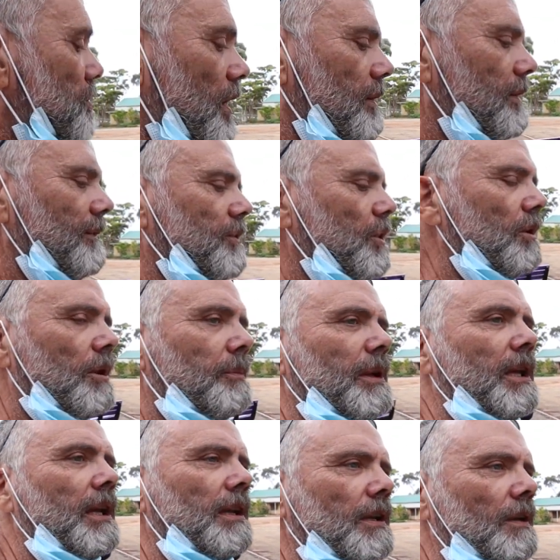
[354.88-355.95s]
show you a few at the
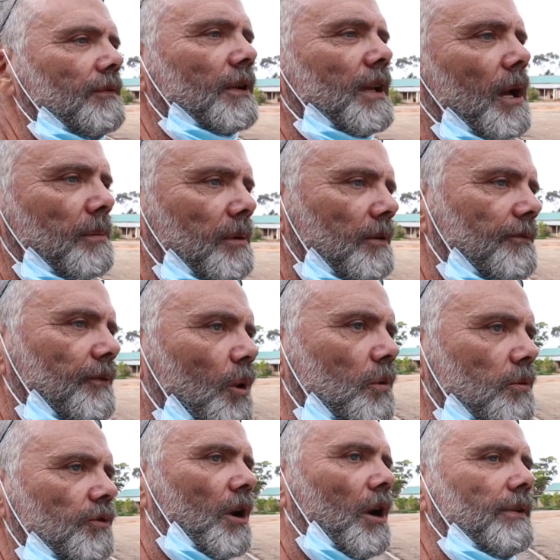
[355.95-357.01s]
beginning of a couple of
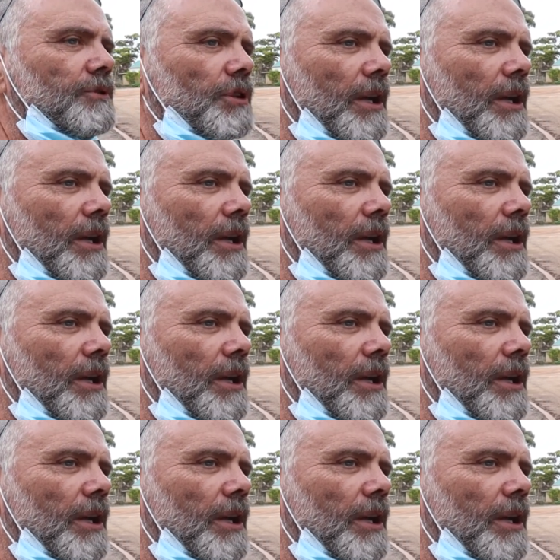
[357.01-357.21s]
four-wheel drive